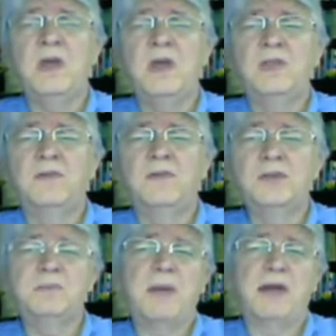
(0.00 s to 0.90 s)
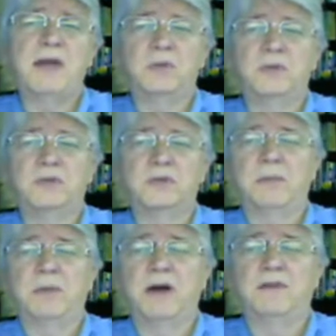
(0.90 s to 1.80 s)
The first path to real estate
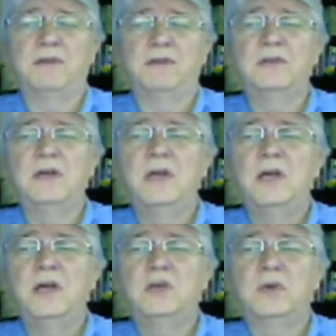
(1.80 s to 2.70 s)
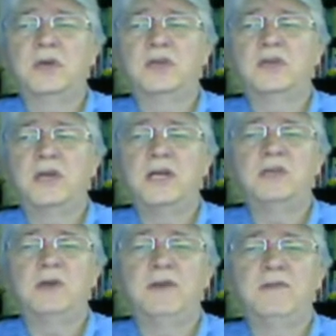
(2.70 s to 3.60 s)
profits is with exchange
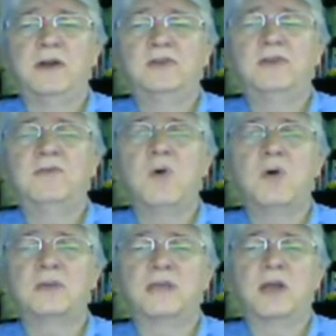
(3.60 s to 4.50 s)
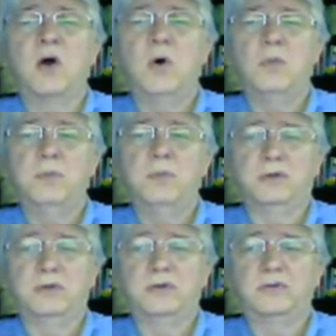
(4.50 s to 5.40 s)
traded funds that focus on home
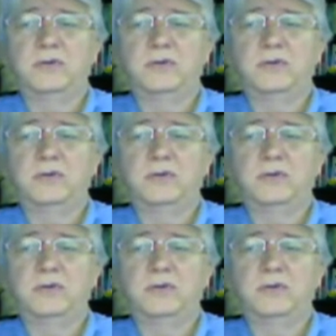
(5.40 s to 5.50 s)
builders.